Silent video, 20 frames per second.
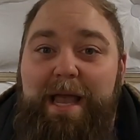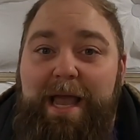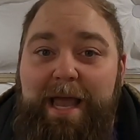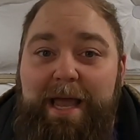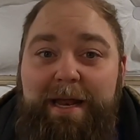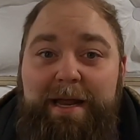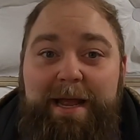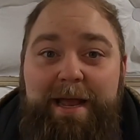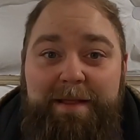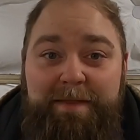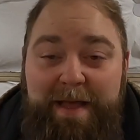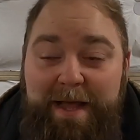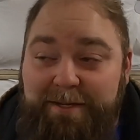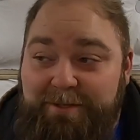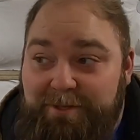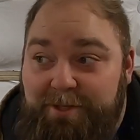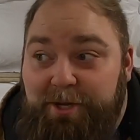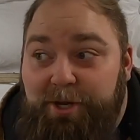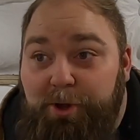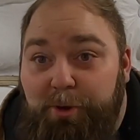and
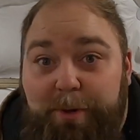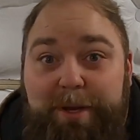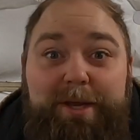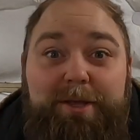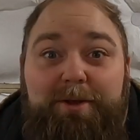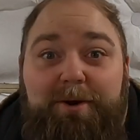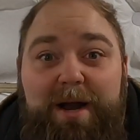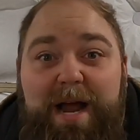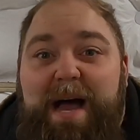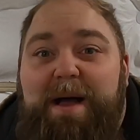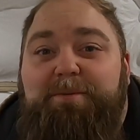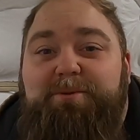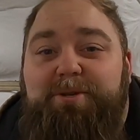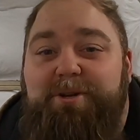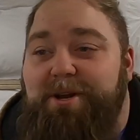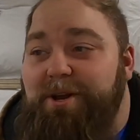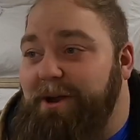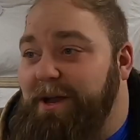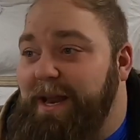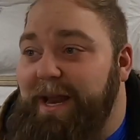that's the nuclear
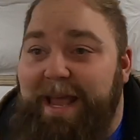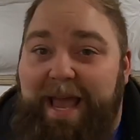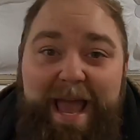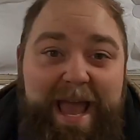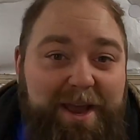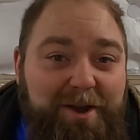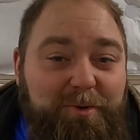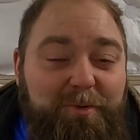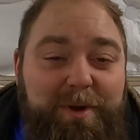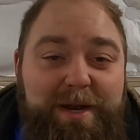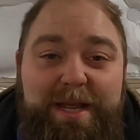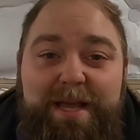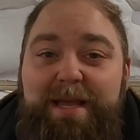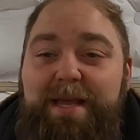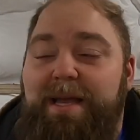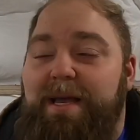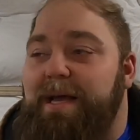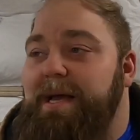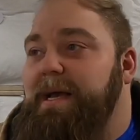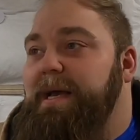option. You're getting
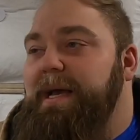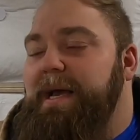equity.